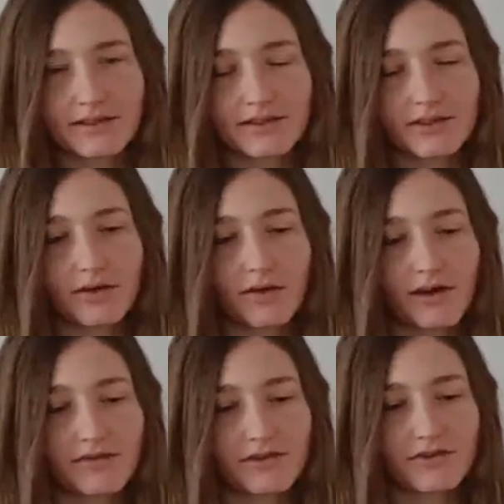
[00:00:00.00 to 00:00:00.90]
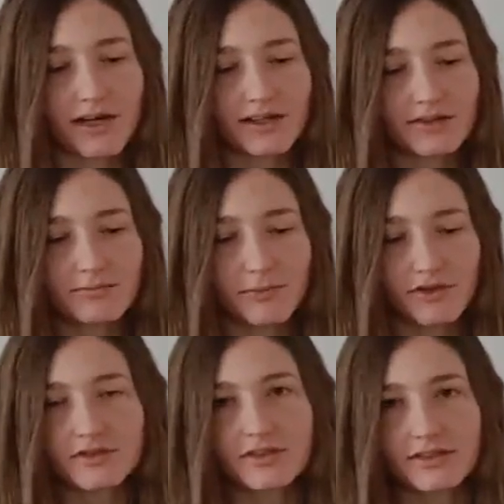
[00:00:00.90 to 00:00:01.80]
So if you try to
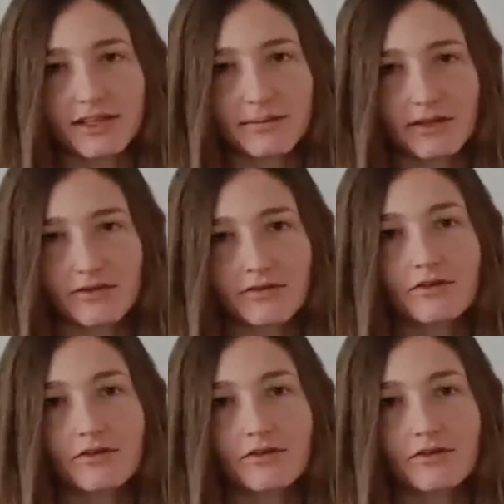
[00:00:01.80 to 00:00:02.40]
push this limit